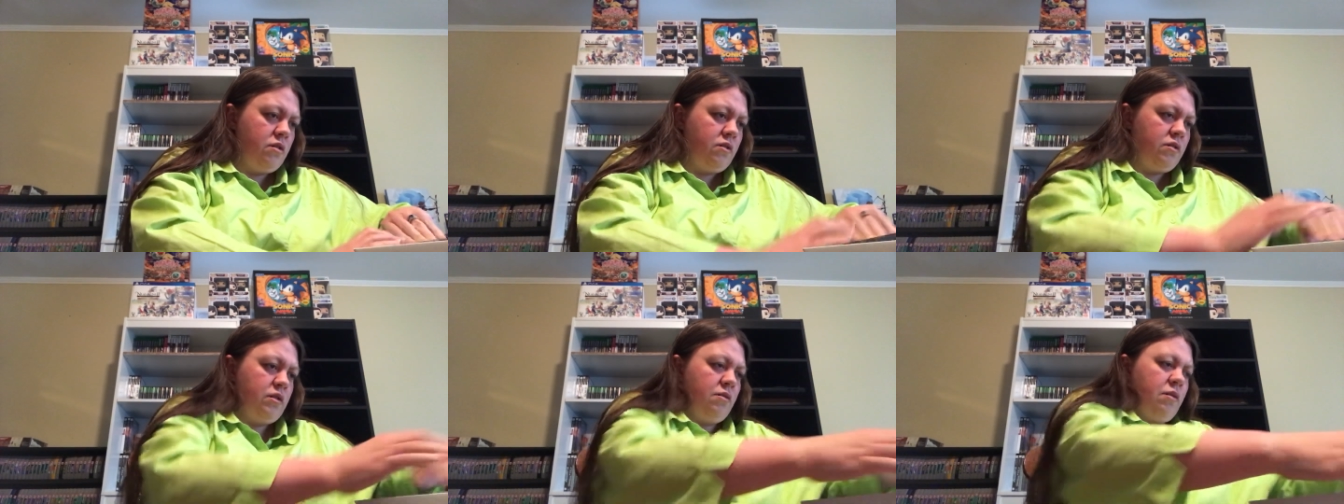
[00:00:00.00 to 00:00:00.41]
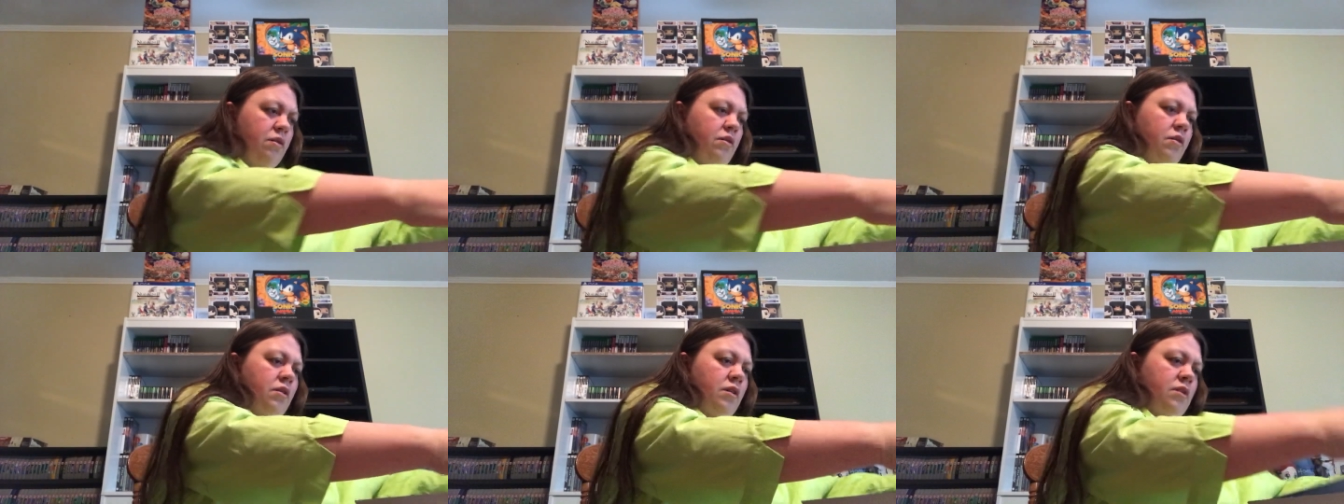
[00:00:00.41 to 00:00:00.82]
See what
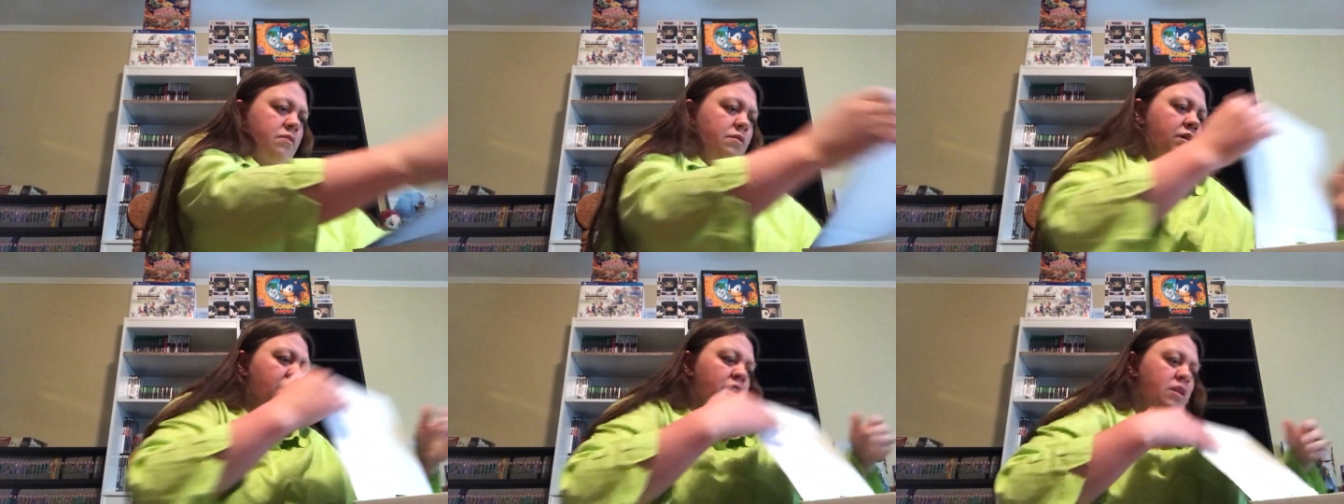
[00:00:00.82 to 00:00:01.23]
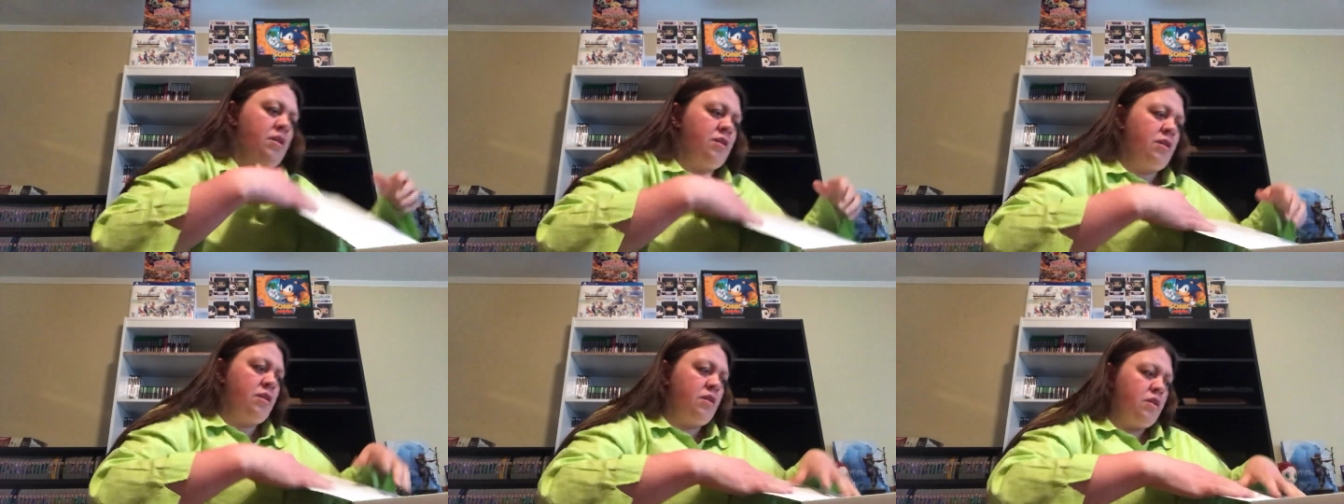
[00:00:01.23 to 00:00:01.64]
other goodies we got
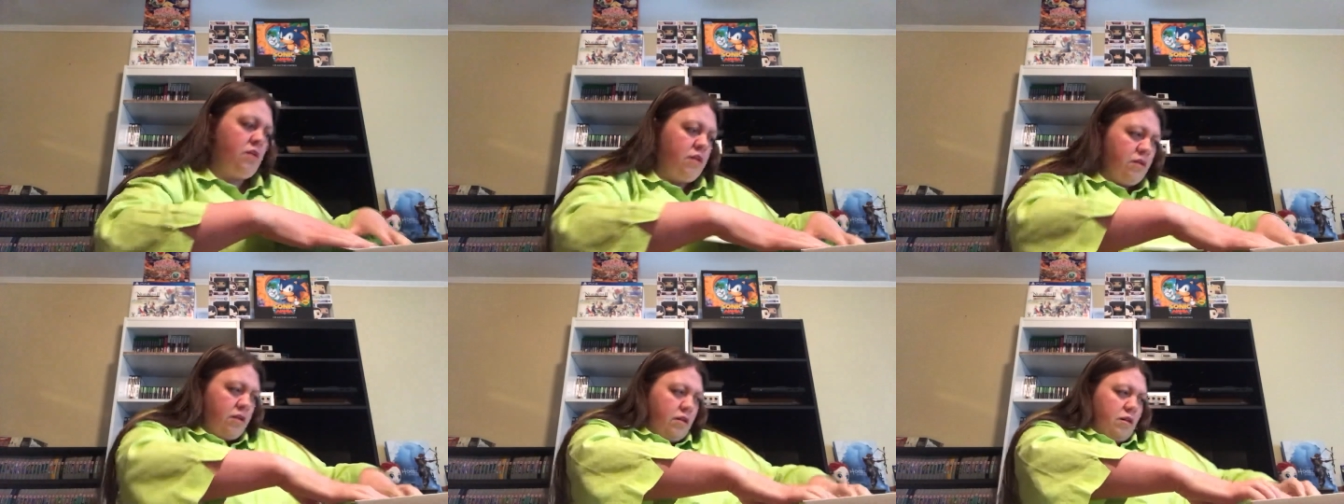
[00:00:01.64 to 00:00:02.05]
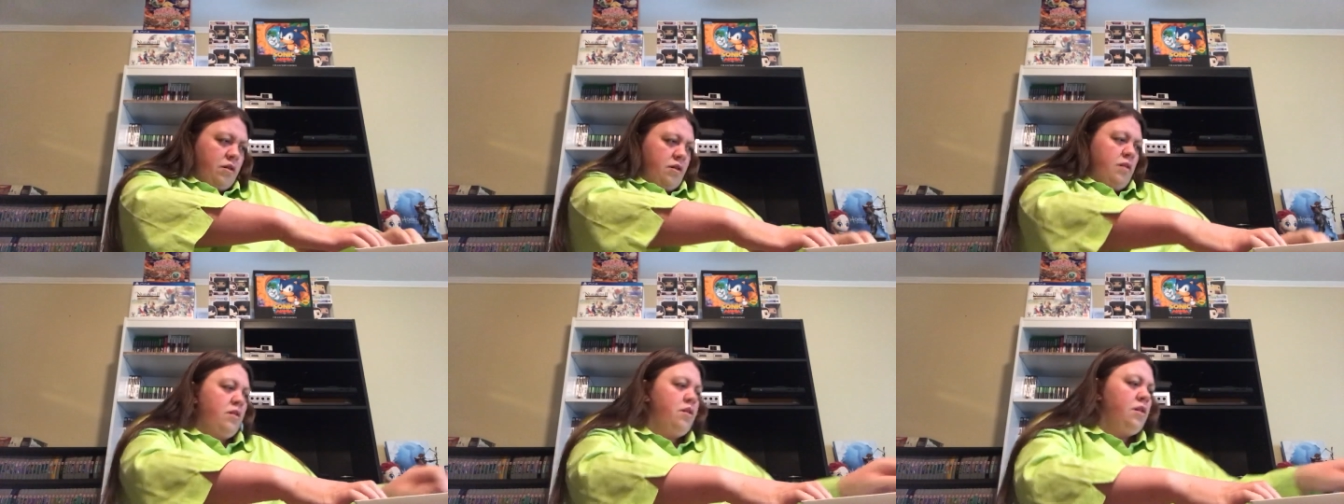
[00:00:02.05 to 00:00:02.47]
in here.
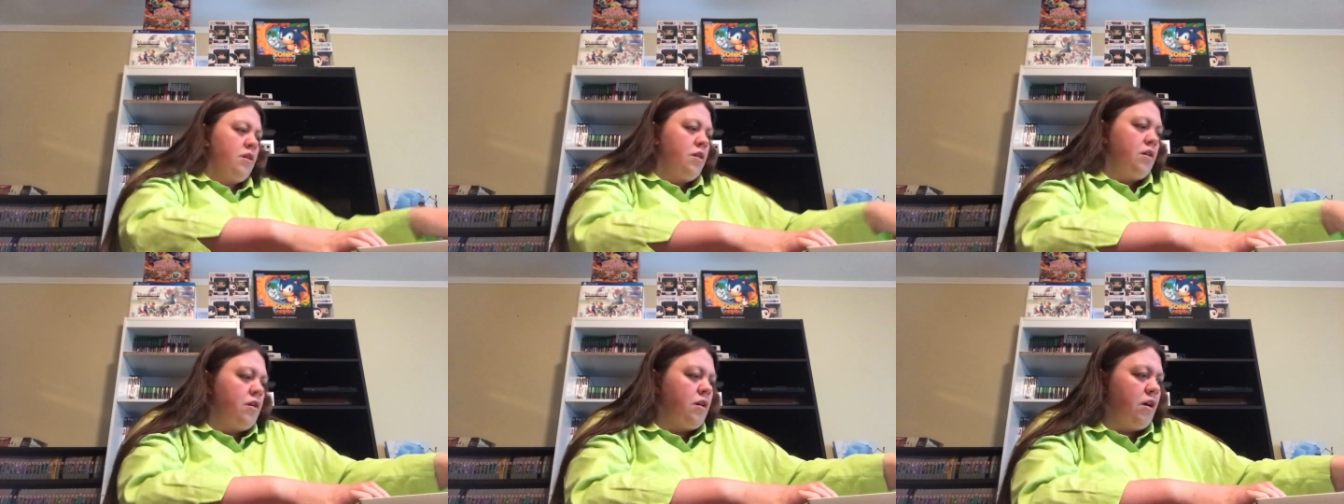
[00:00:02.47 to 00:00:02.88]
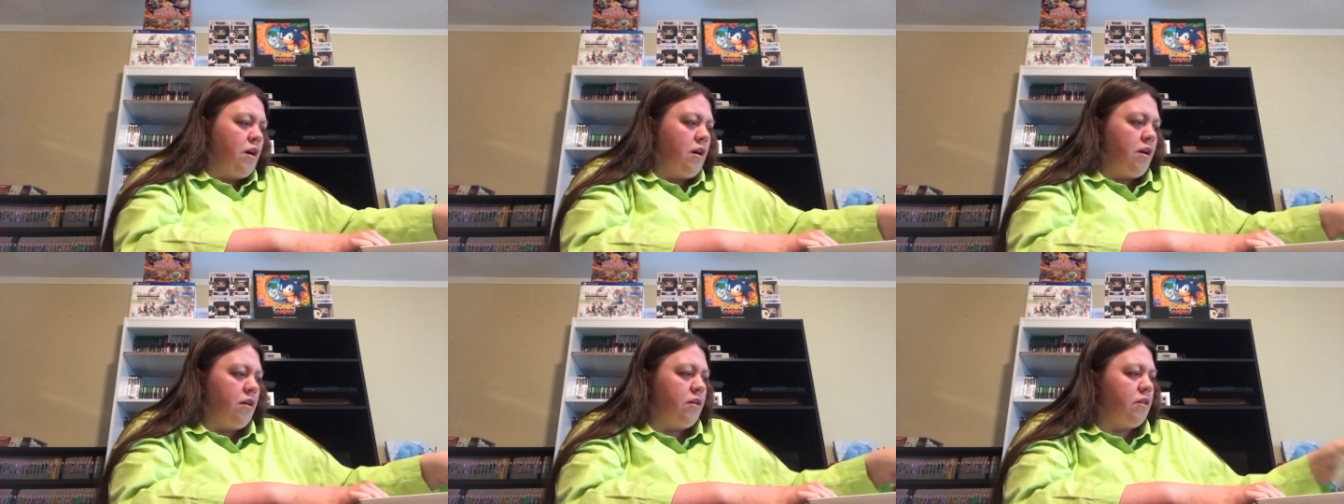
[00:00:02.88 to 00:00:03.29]

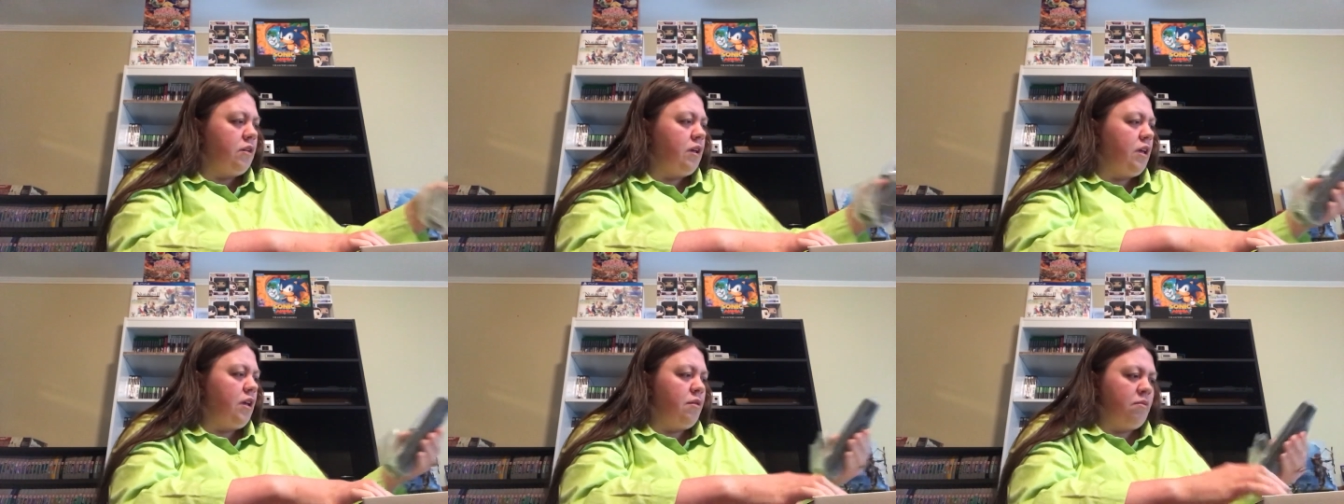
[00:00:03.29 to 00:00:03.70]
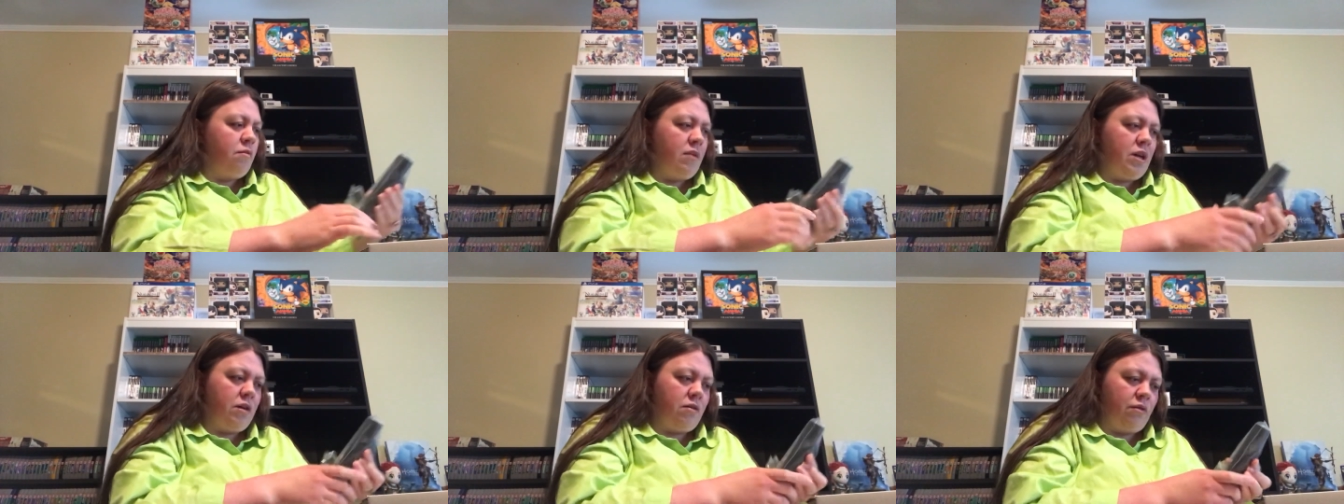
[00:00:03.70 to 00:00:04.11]
Holy
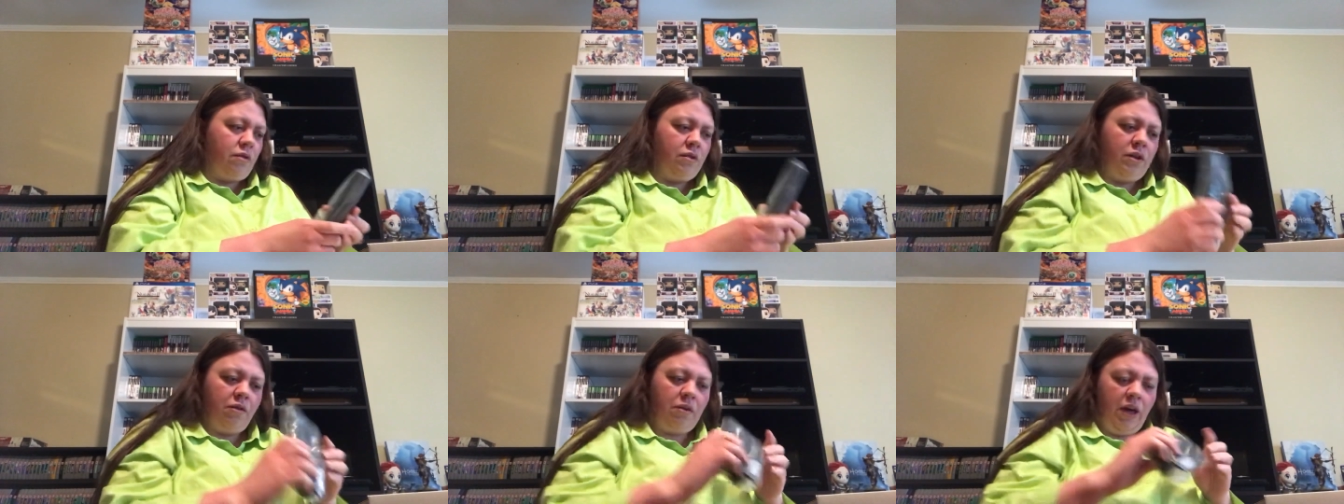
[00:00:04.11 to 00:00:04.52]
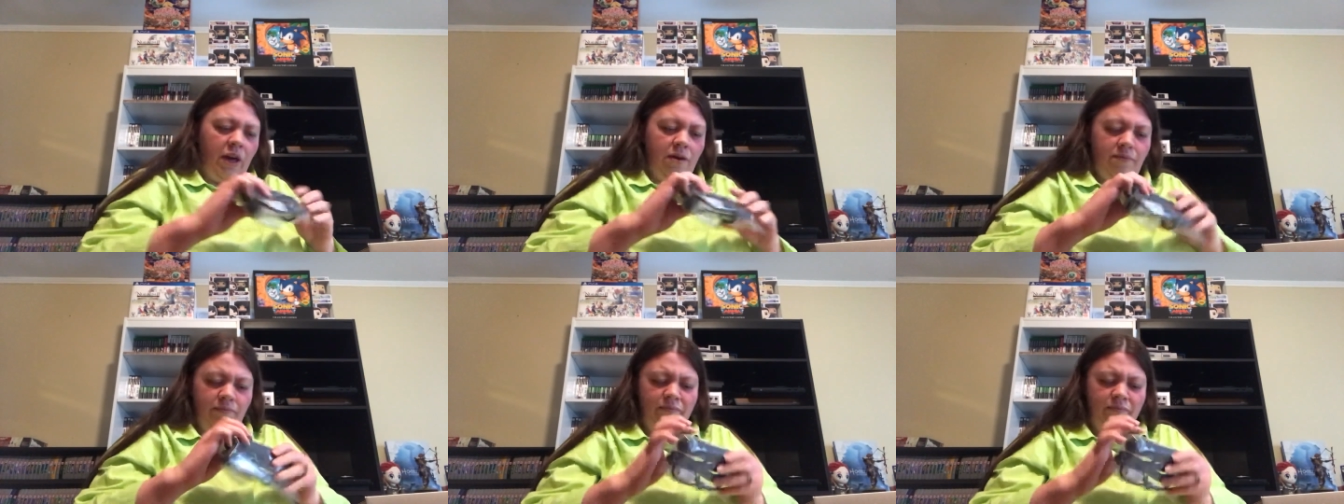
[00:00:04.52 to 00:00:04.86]
mackerel. Okay.